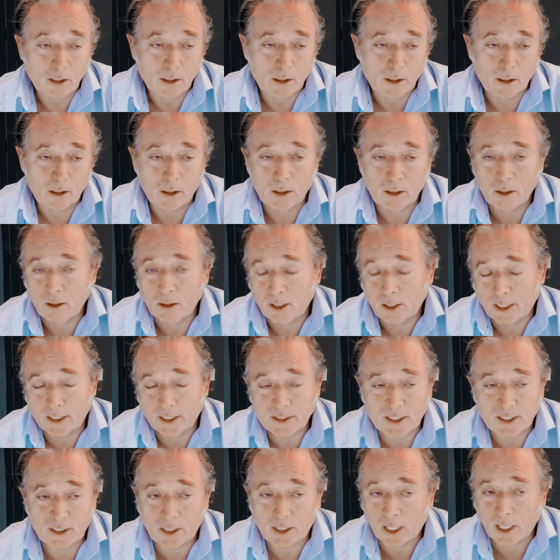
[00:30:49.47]
like I
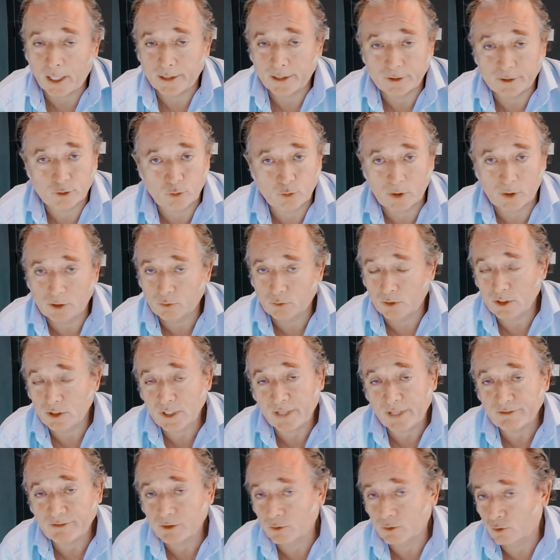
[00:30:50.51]
said, either
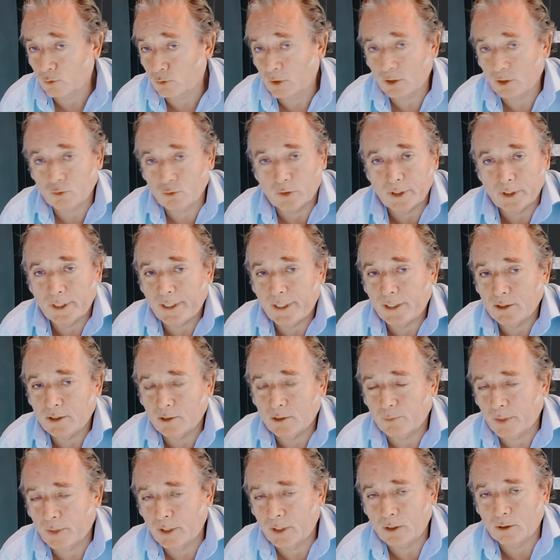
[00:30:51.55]
2027 or 2028,
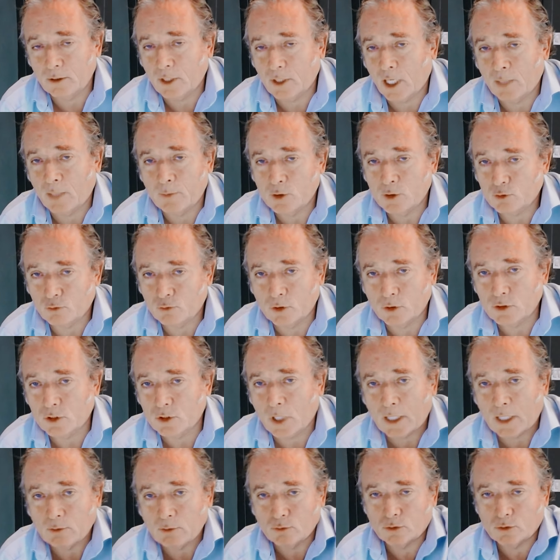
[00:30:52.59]
depending on how much runs
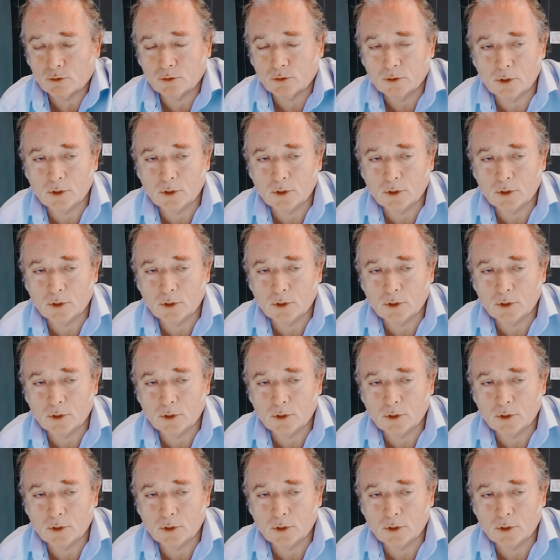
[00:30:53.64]
out.